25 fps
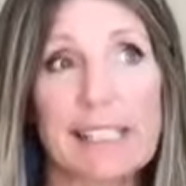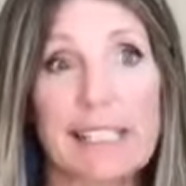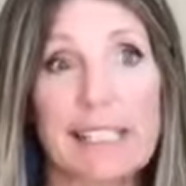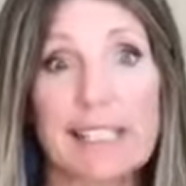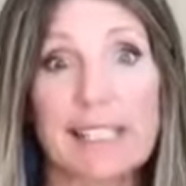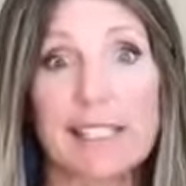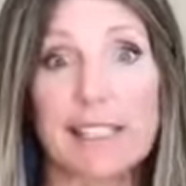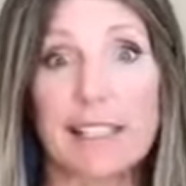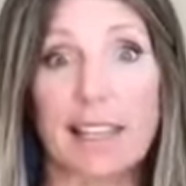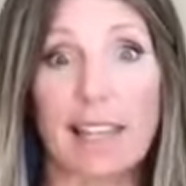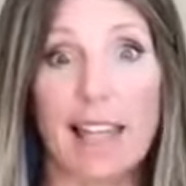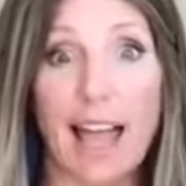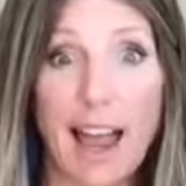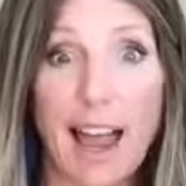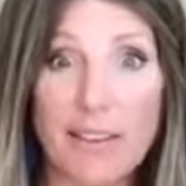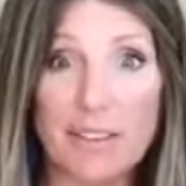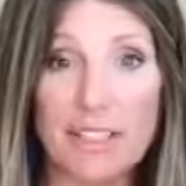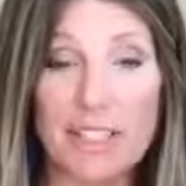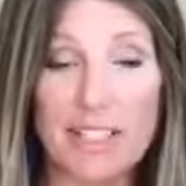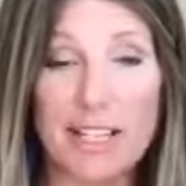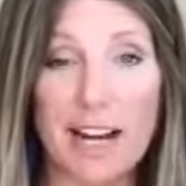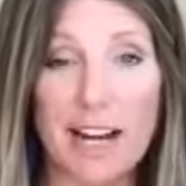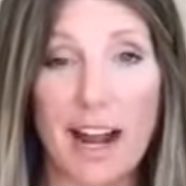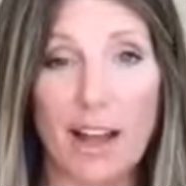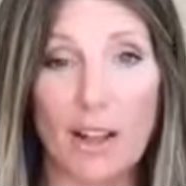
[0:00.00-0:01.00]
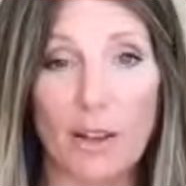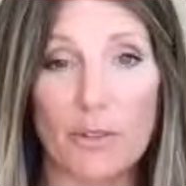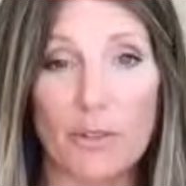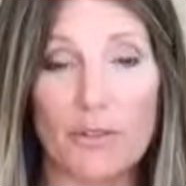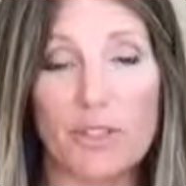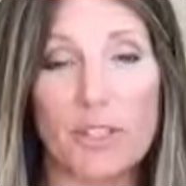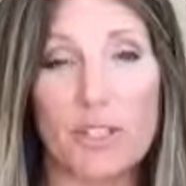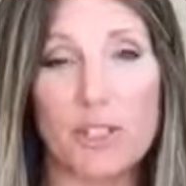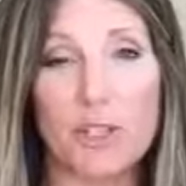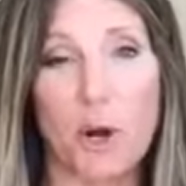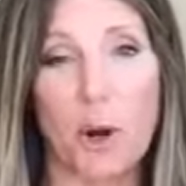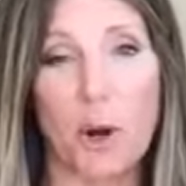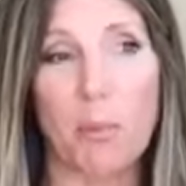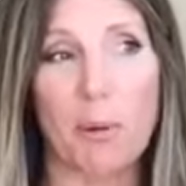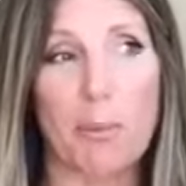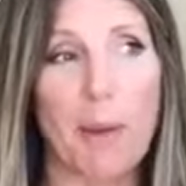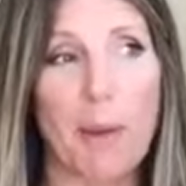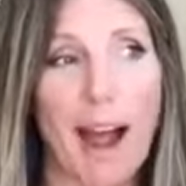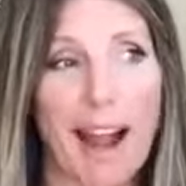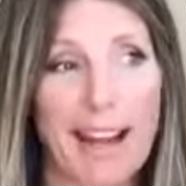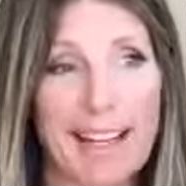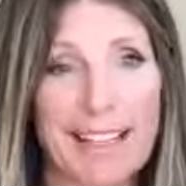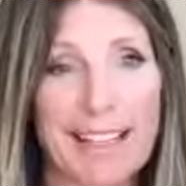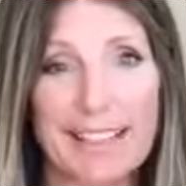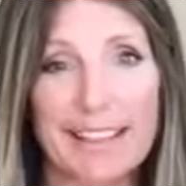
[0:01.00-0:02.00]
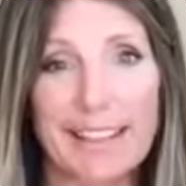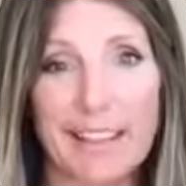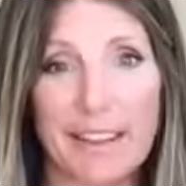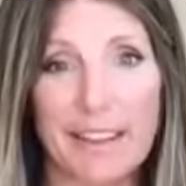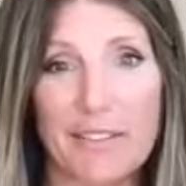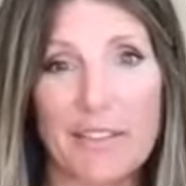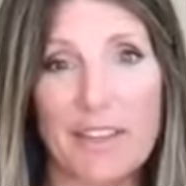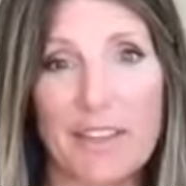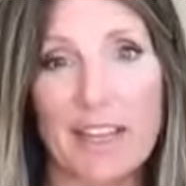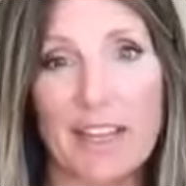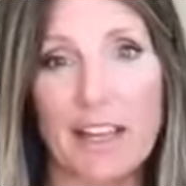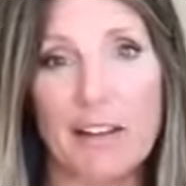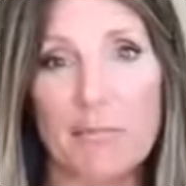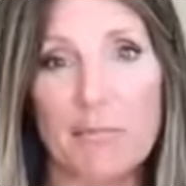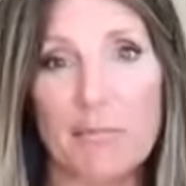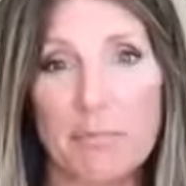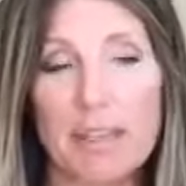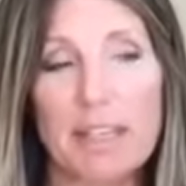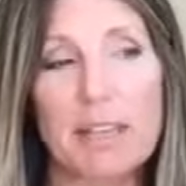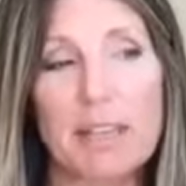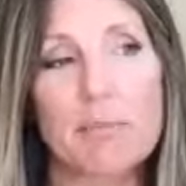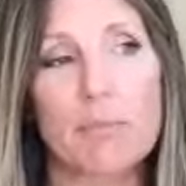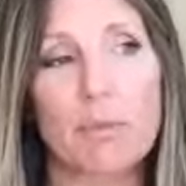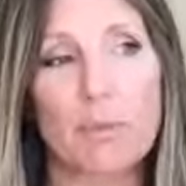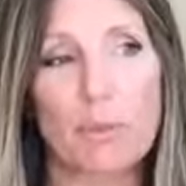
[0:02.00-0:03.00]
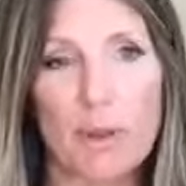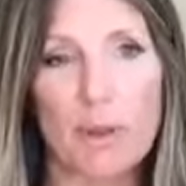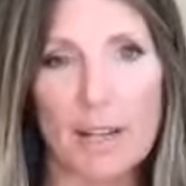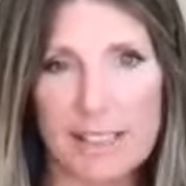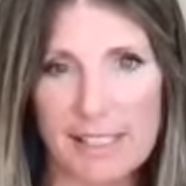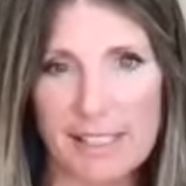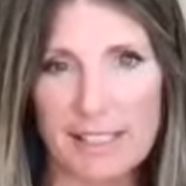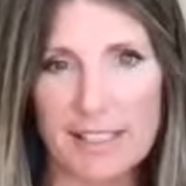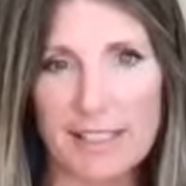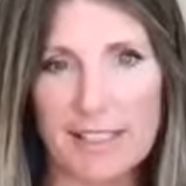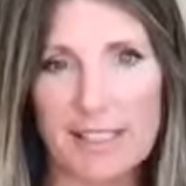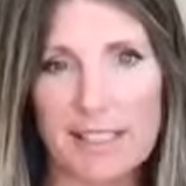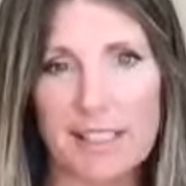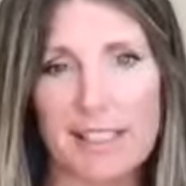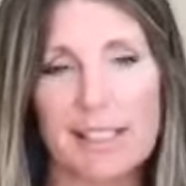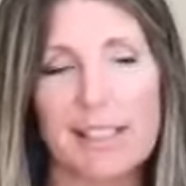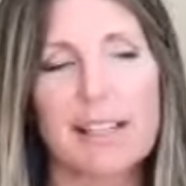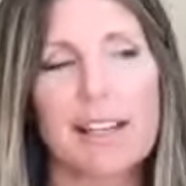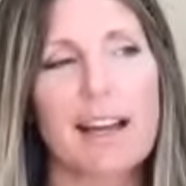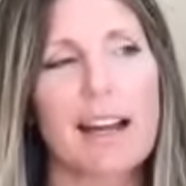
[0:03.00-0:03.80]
this lifestyle of sober-minded living, of being present,